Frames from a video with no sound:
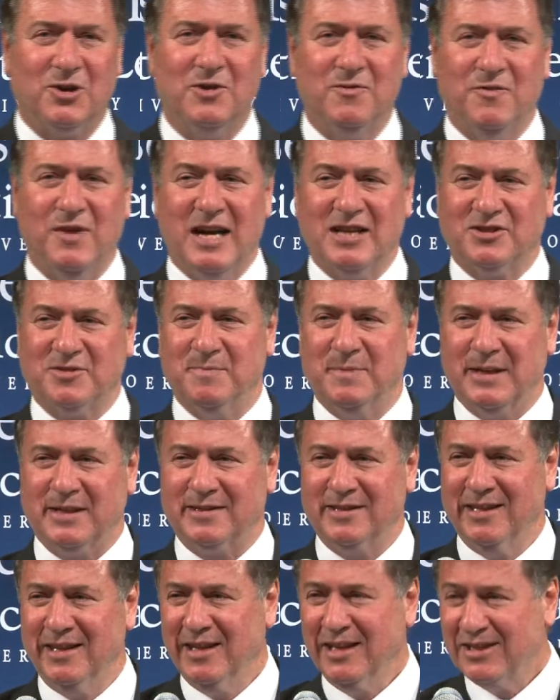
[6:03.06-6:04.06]
investment.
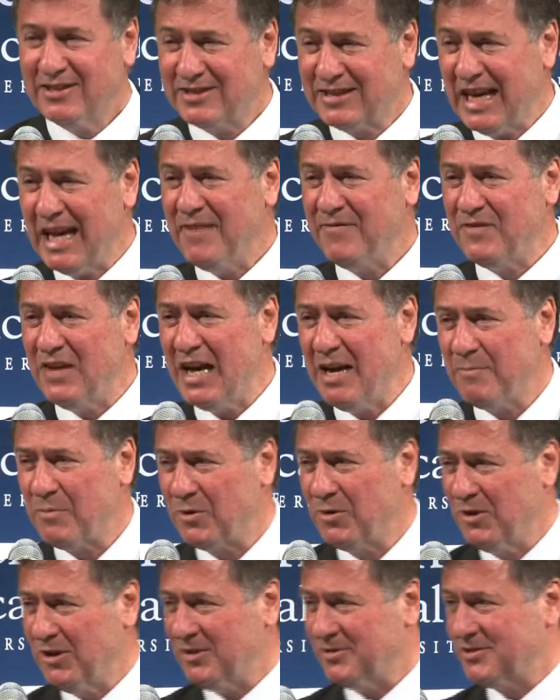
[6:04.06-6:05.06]
Safe
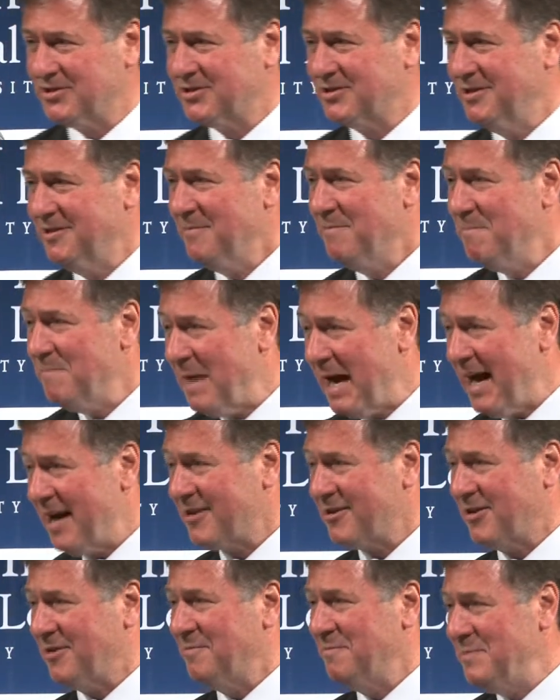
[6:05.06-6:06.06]
neighborhoods
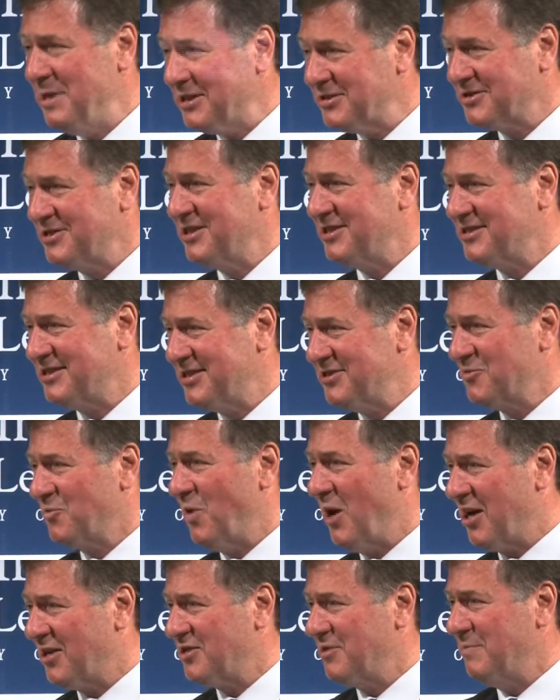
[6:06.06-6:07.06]
matter. Businesses
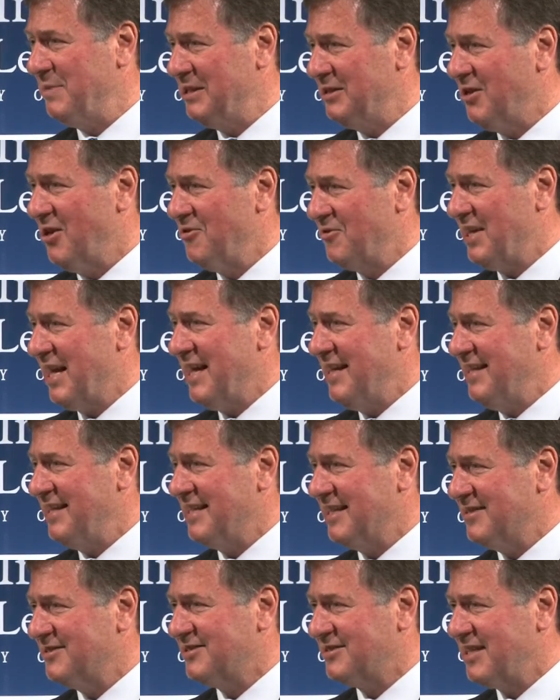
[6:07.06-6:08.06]
want to be
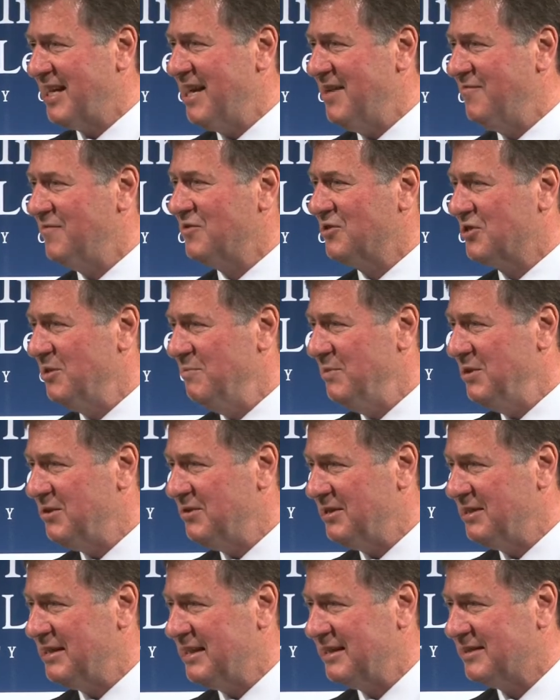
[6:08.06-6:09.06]
locating in safe
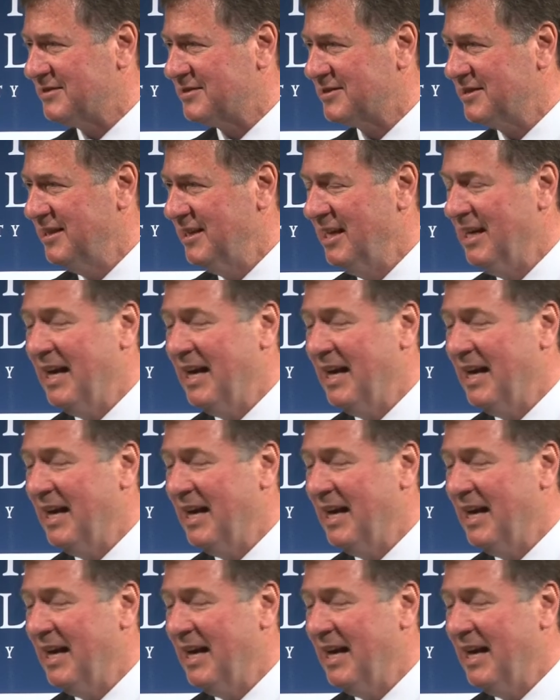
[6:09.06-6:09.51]
communities.